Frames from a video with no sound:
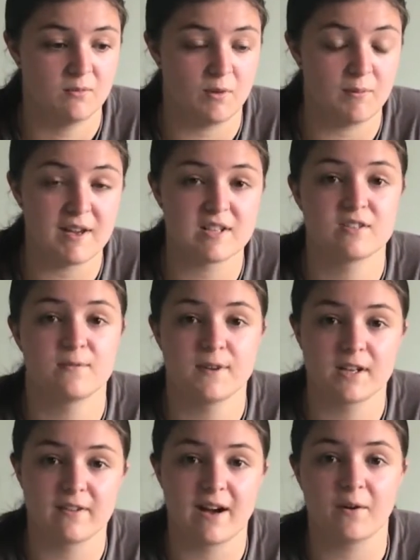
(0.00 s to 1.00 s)
we managed to
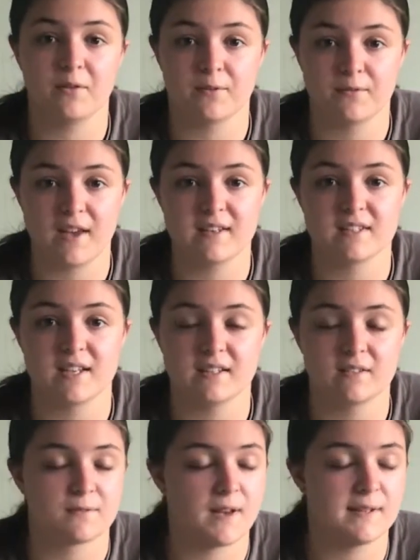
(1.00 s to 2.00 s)
figure out the
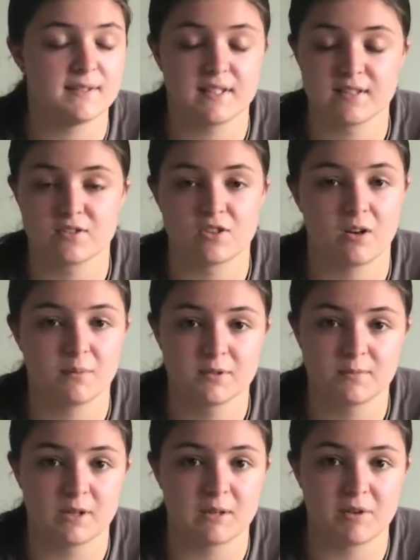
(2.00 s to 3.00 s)
fainting. The fainting stopped
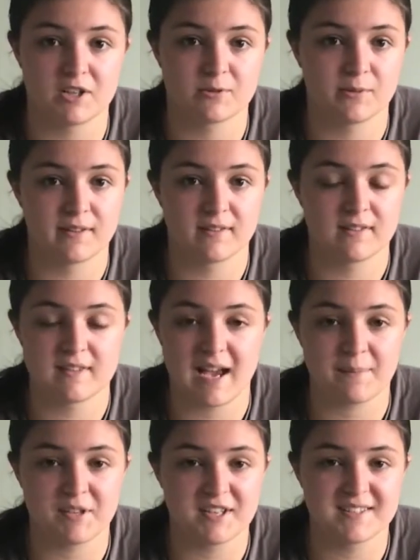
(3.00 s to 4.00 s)
pretty much with
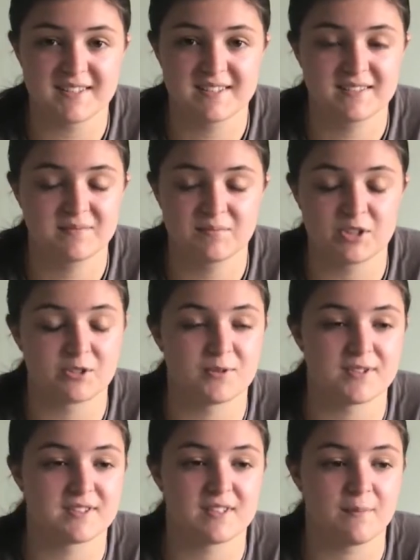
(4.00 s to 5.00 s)
tablets, which
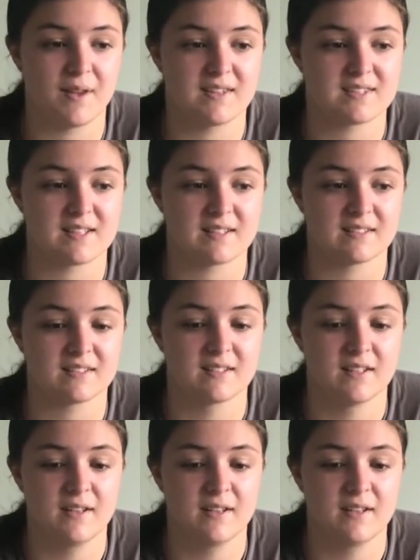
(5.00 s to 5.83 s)
was amazing.